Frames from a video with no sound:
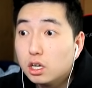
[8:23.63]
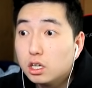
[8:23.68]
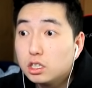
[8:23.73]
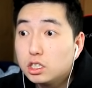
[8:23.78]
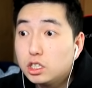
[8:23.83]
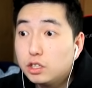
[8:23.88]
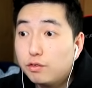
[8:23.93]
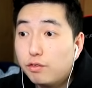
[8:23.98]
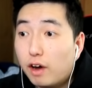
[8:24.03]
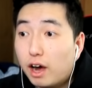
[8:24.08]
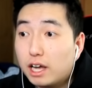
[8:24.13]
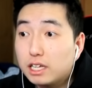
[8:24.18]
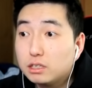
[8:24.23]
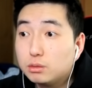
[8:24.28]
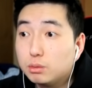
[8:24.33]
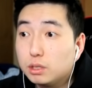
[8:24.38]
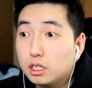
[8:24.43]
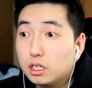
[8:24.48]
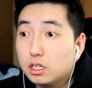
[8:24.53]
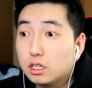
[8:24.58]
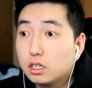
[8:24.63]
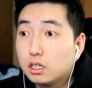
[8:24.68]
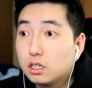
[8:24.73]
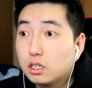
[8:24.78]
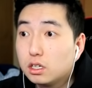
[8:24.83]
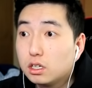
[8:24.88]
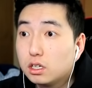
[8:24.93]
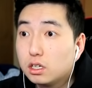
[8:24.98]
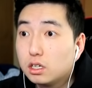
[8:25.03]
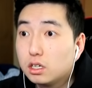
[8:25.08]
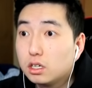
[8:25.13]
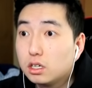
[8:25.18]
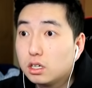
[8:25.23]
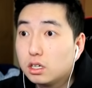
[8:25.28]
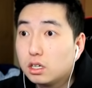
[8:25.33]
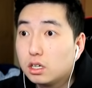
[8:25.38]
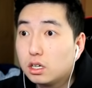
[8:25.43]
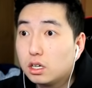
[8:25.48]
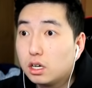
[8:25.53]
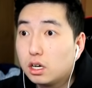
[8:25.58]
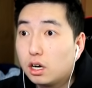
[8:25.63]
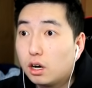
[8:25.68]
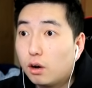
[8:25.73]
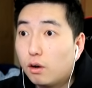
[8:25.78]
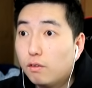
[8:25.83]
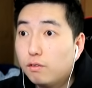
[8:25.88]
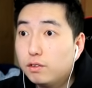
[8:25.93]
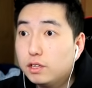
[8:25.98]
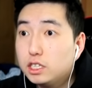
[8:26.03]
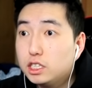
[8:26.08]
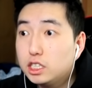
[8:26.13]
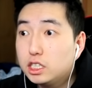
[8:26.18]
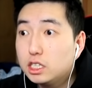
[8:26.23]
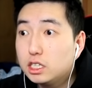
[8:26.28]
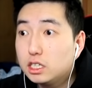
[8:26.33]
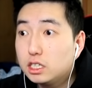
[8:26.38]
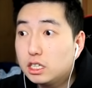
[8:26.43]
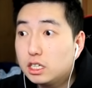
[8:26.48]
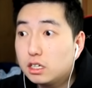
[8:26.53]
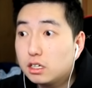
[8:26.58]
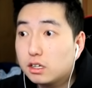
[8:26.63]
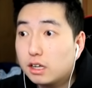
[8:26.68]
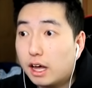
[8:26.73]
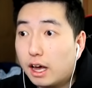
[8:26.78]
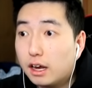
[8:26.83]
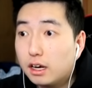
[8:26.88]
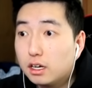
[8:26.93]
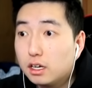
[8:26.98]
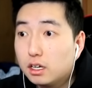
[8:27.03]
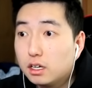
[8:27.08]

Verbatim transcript: she finds me. Hopefully she didn't hear that.